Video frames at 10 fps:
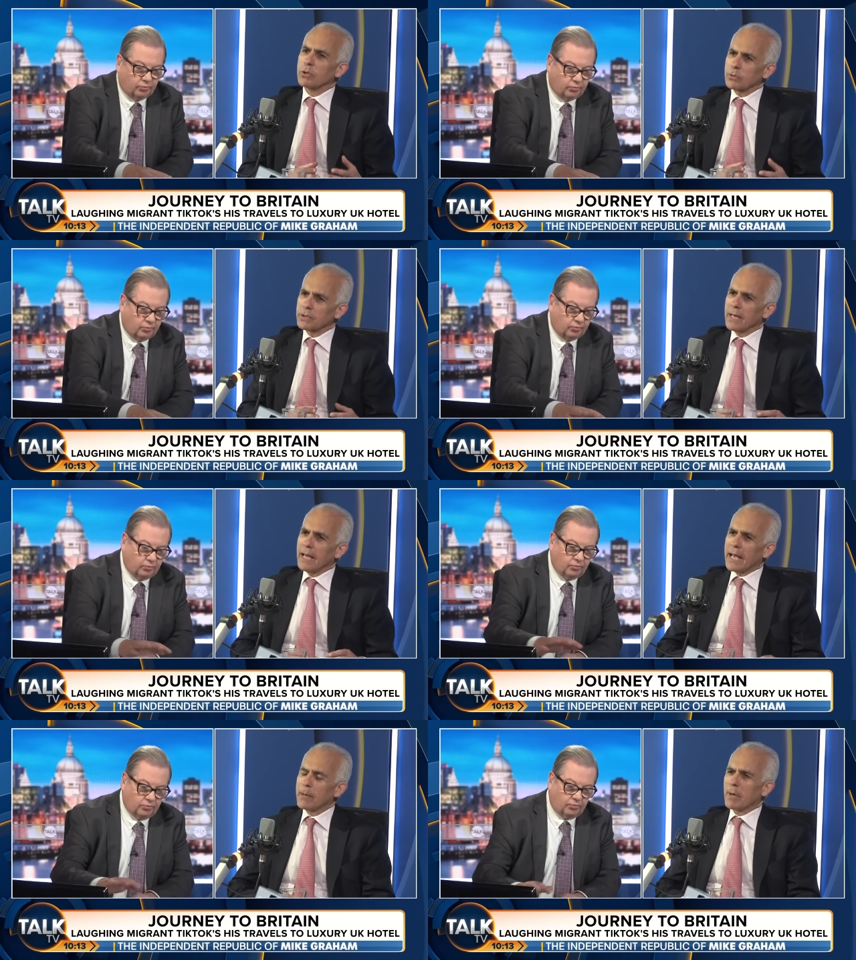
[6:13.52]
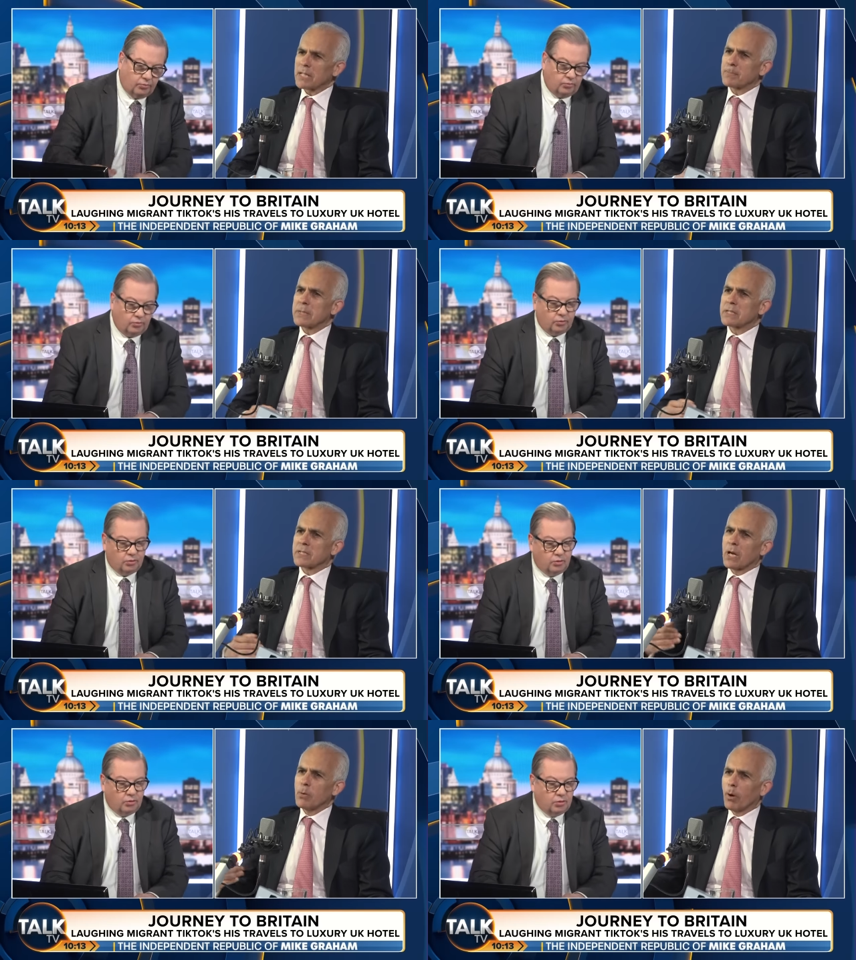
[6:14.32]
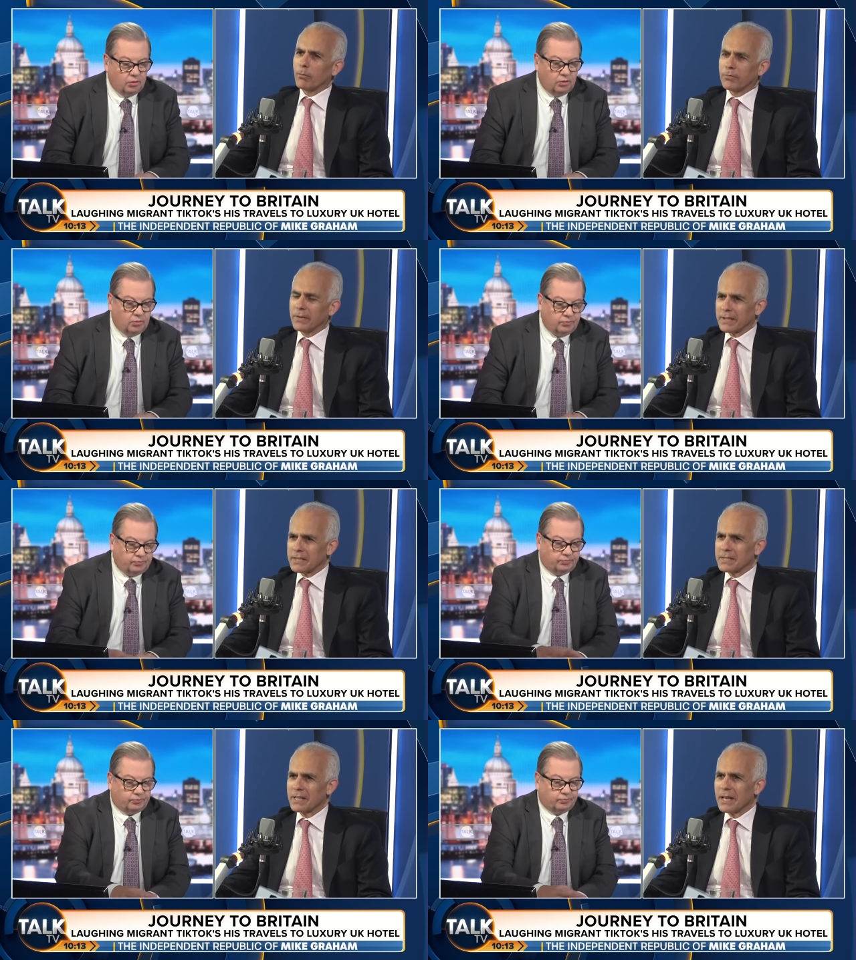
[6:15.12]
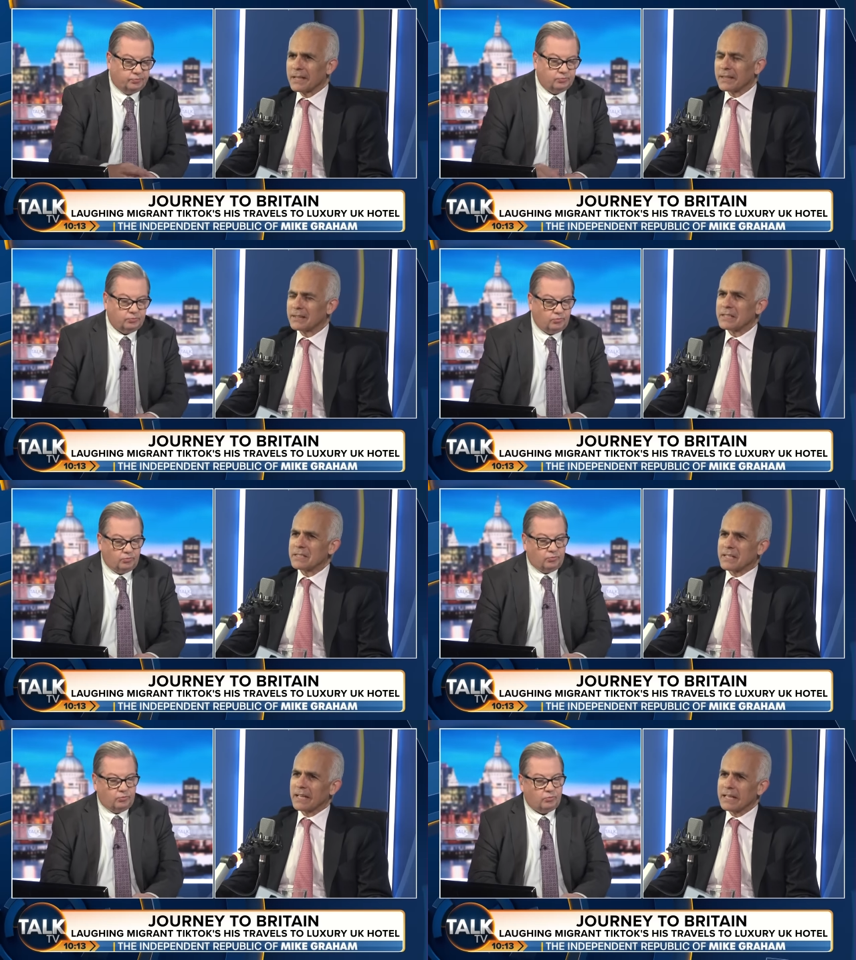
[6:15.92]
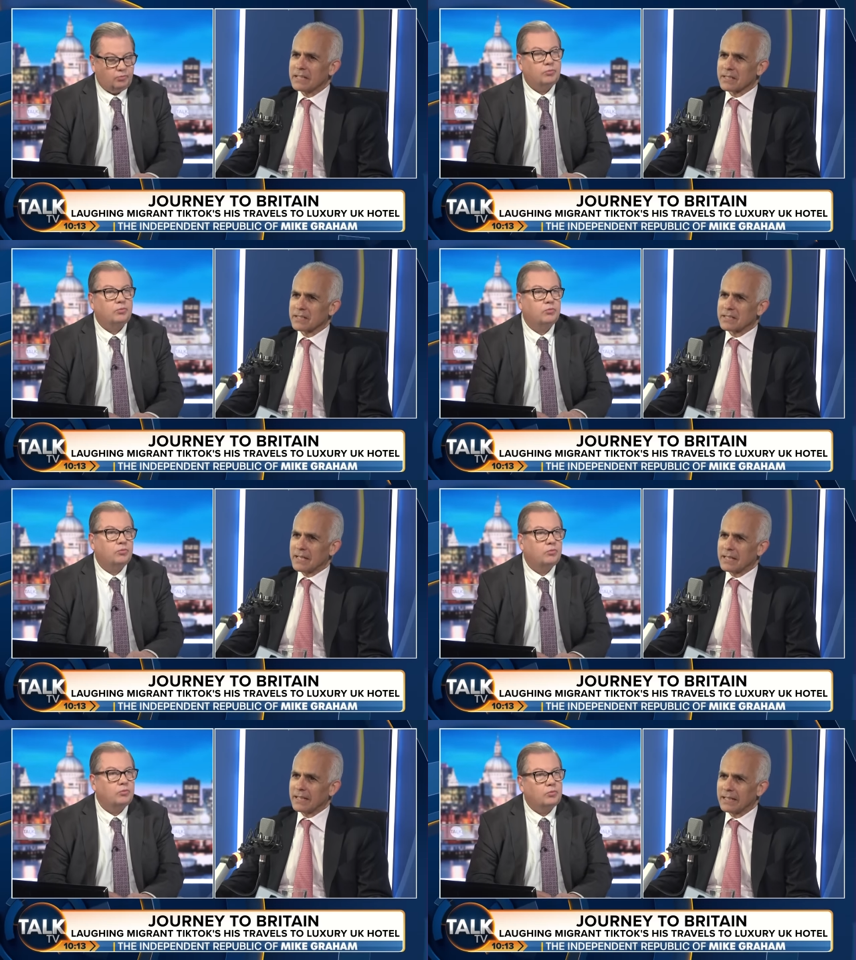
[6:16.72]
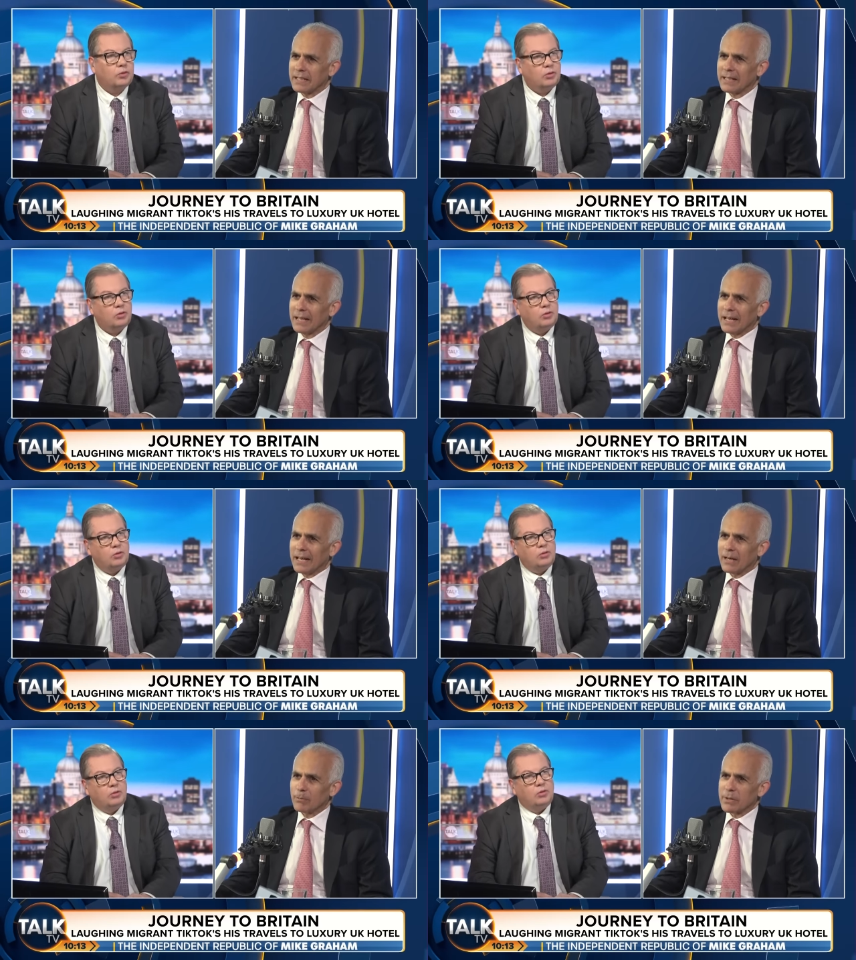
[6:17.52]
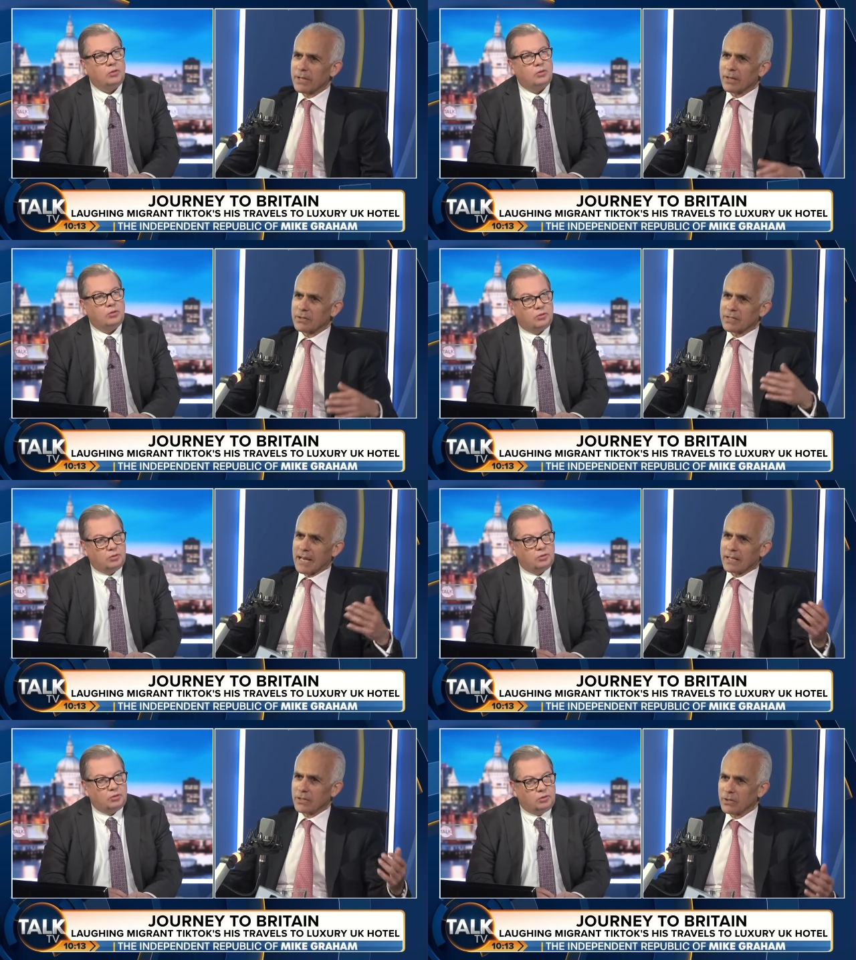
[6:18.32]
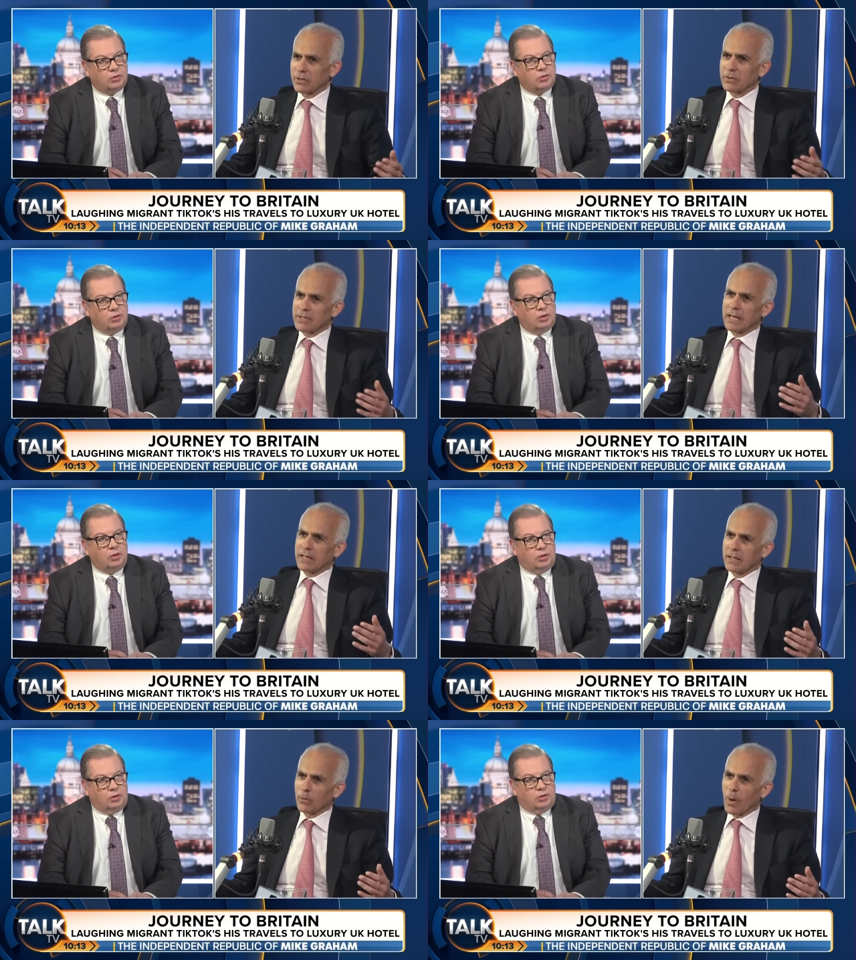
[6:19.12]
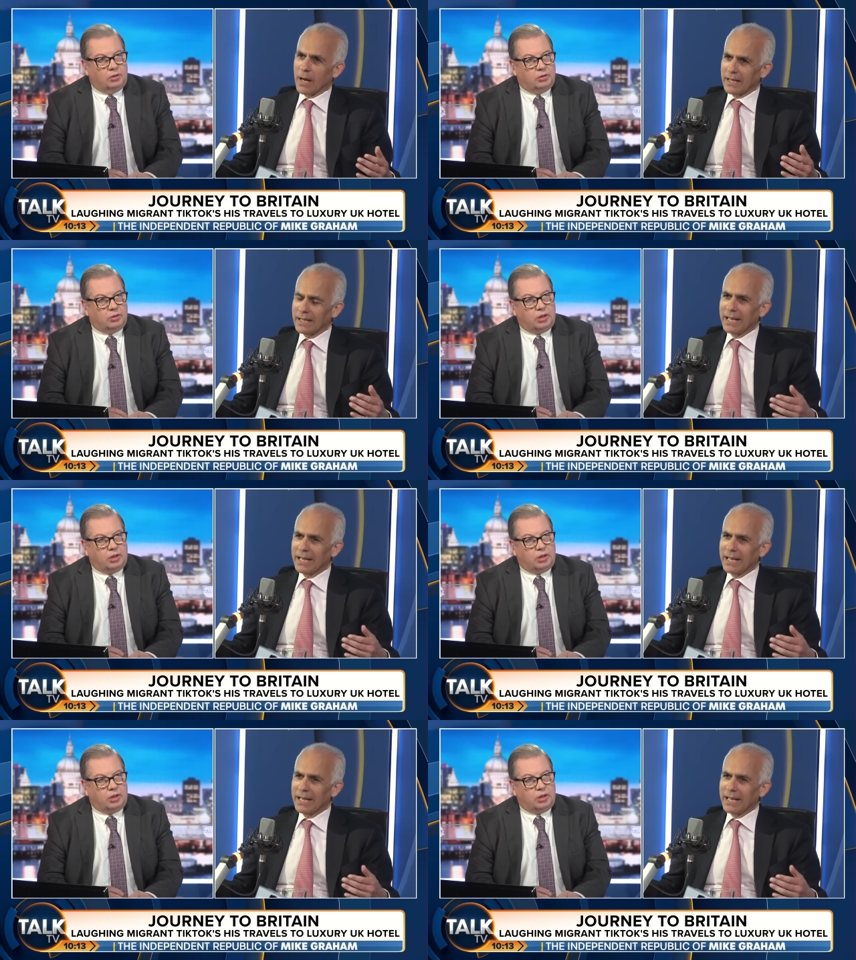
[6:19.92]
Speaker 1: route. Mm. It must be so obvious that these dinghies are sitting in, um, you know, sand dunes hidden away.